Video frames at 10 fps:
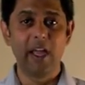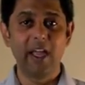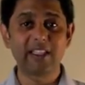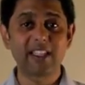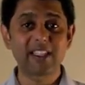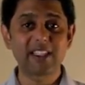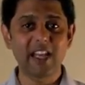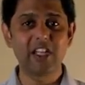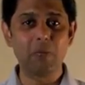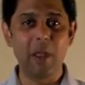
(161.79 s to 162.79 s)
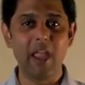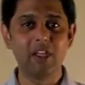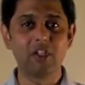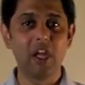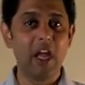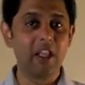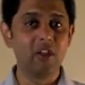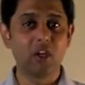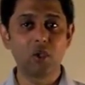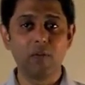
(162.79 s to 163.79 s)
It's a static page,
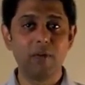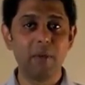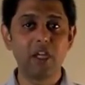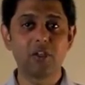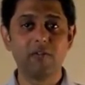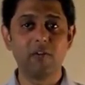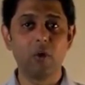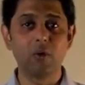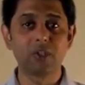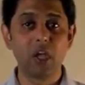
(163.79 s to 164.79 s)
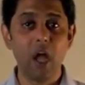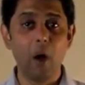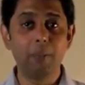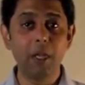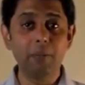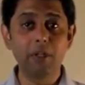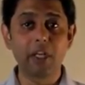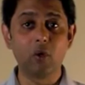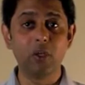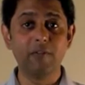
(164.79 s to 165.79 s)
not too information flows. People
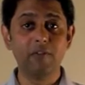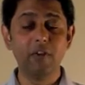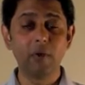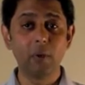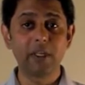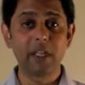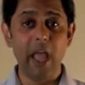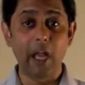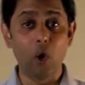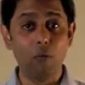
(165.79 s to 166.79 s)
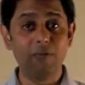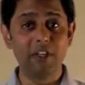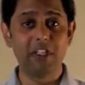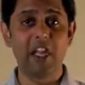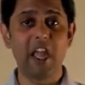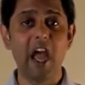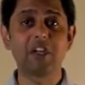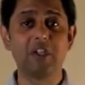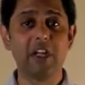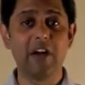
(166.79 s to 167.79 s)
can only view it and hopefully take
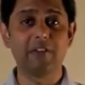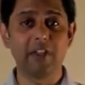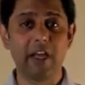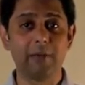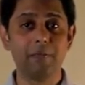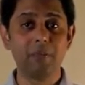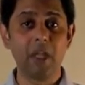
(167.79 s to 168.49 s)
action after that.